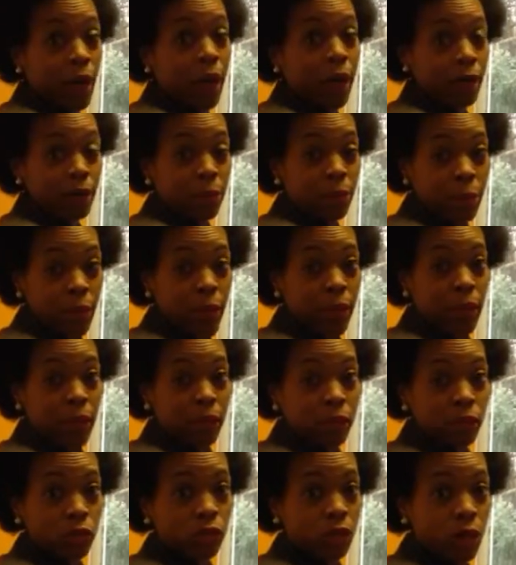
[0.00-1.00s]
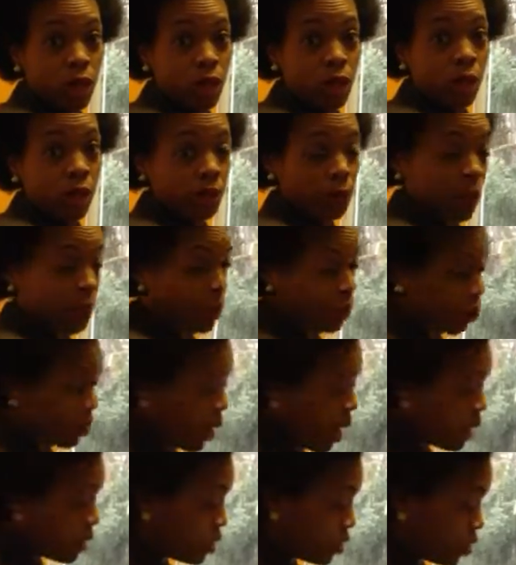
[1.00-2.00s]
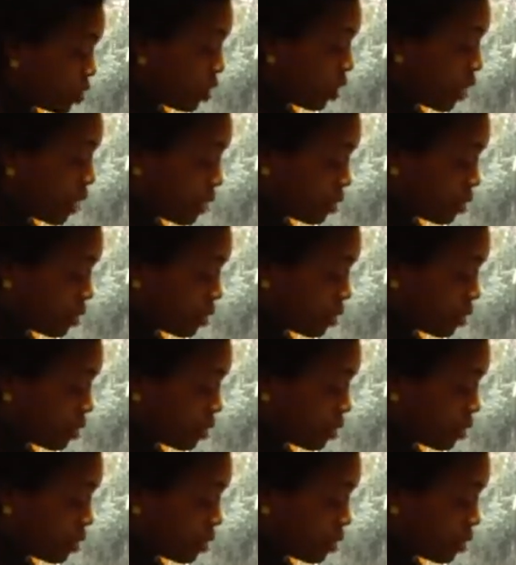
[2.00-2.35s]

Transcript: kind of man, you know what I mean, around his